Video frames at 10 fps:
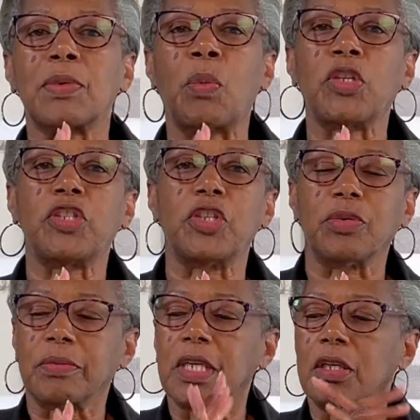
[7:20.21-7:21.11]
is what I want you to do
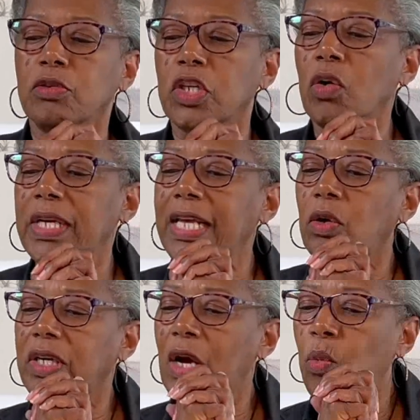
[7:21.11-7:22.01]
donate
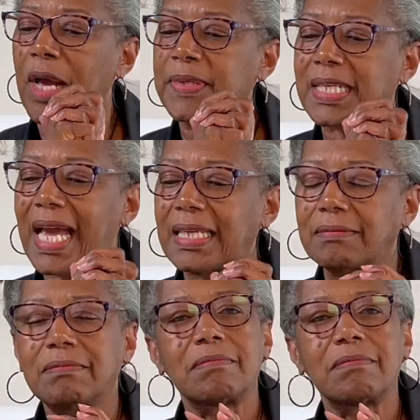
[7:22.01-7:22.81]
on our website,